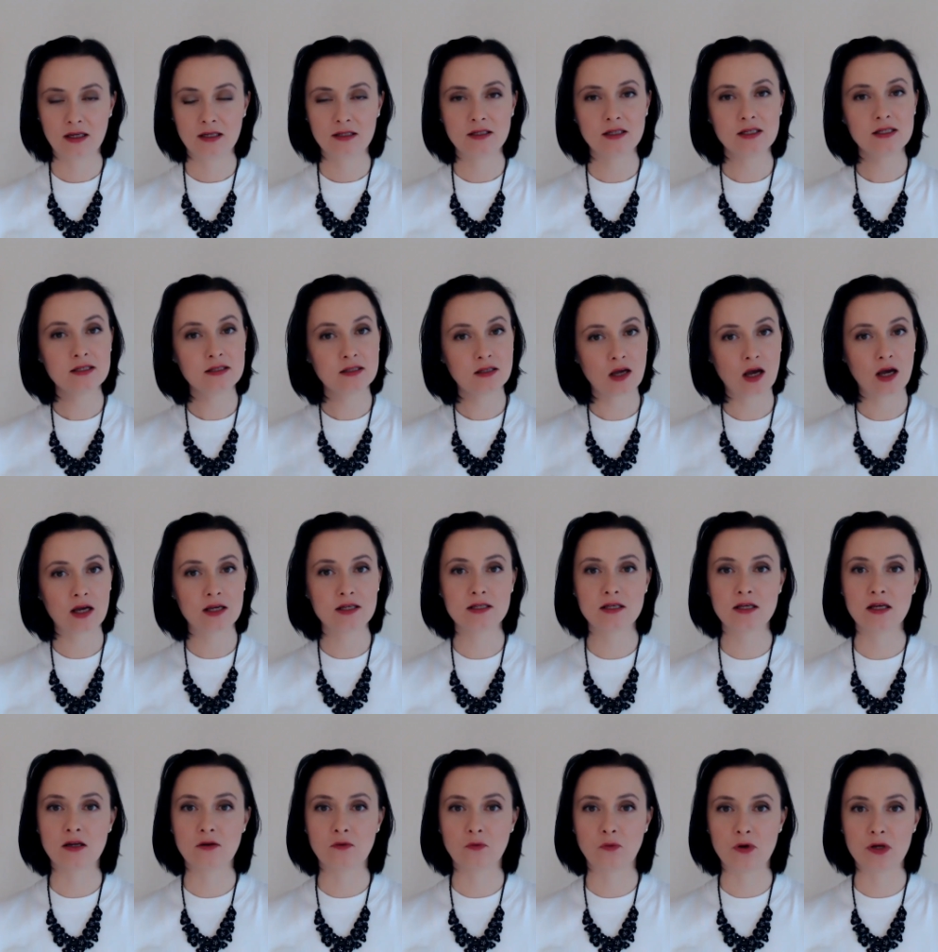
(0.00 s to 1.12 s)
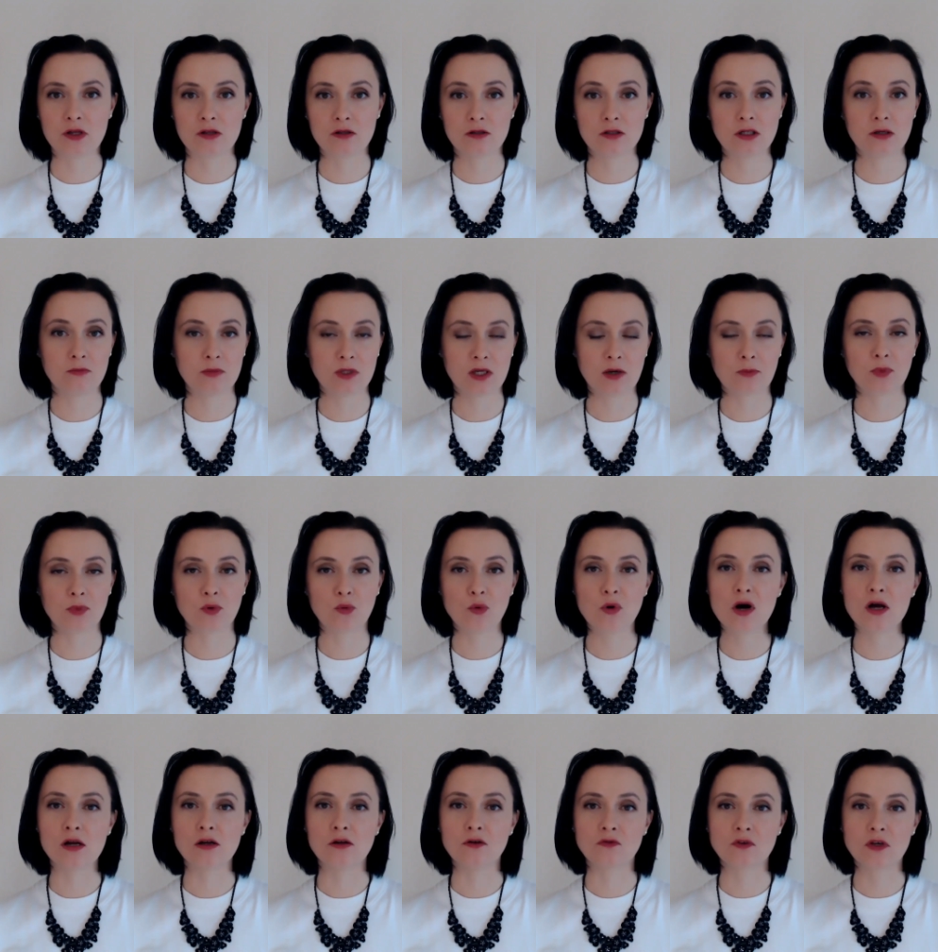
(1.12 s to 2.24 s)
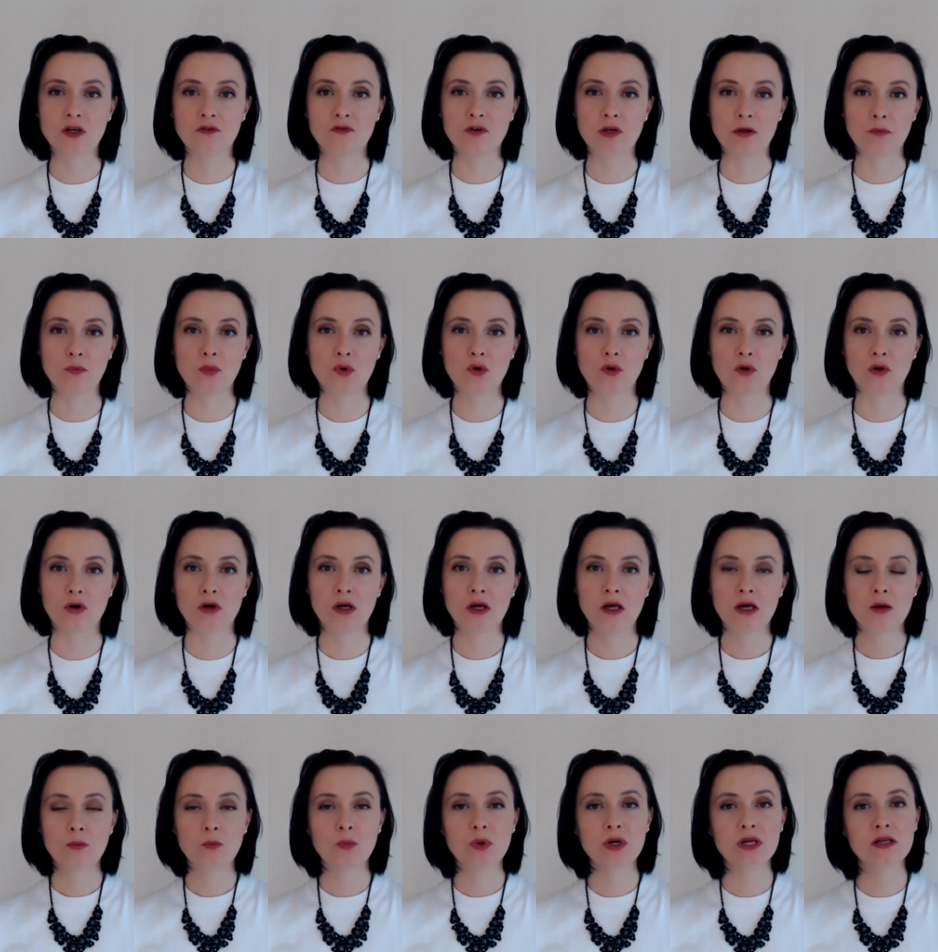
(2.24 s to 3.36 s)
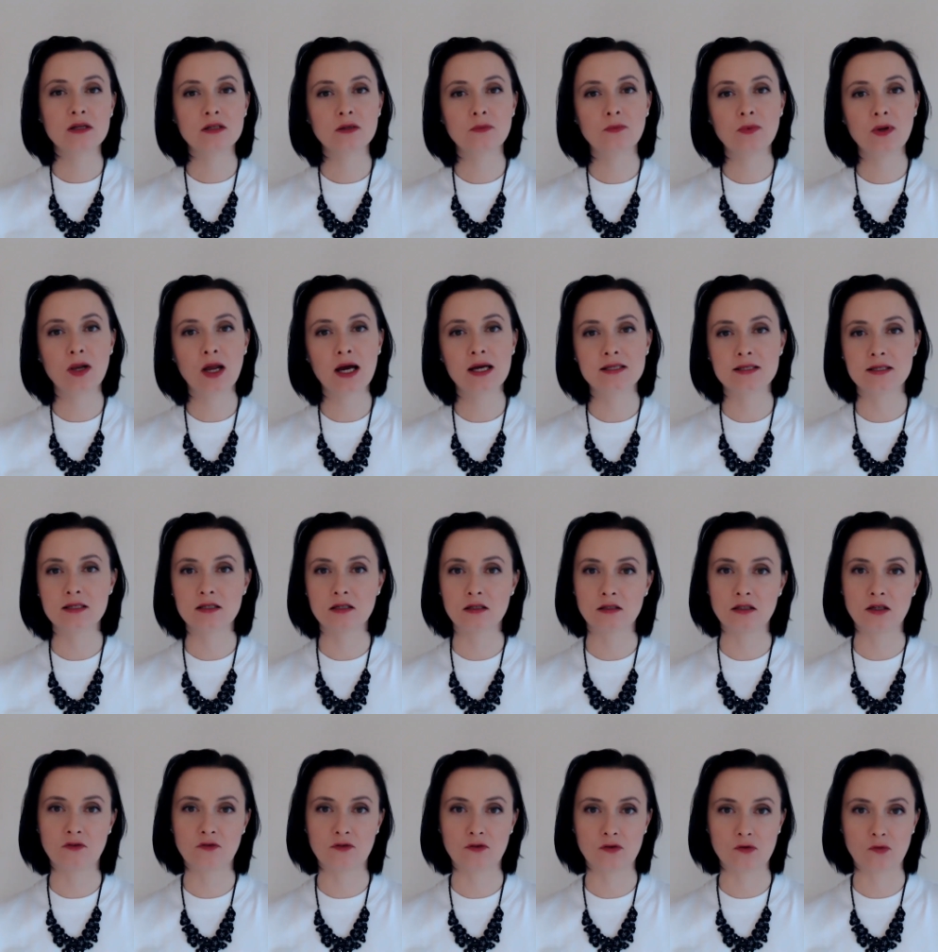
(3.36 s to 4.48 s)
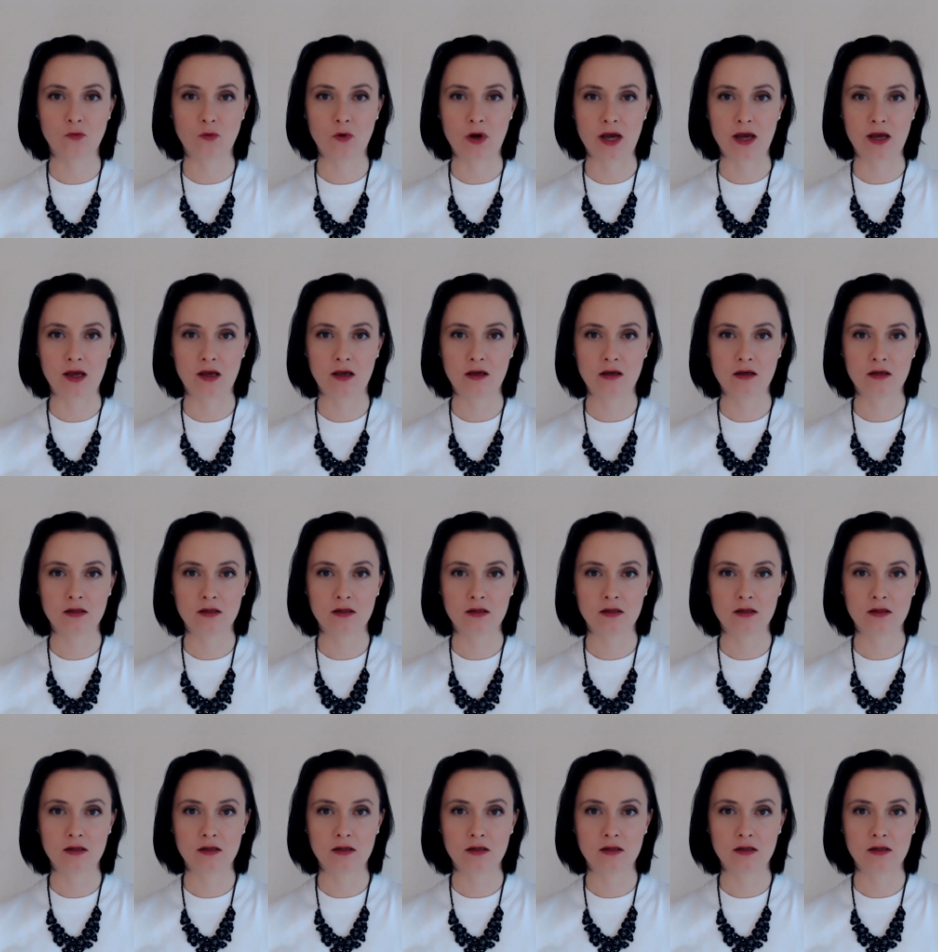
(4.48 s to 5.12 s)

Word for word: This ties in with tip number one of giving more, but it applies in a different way.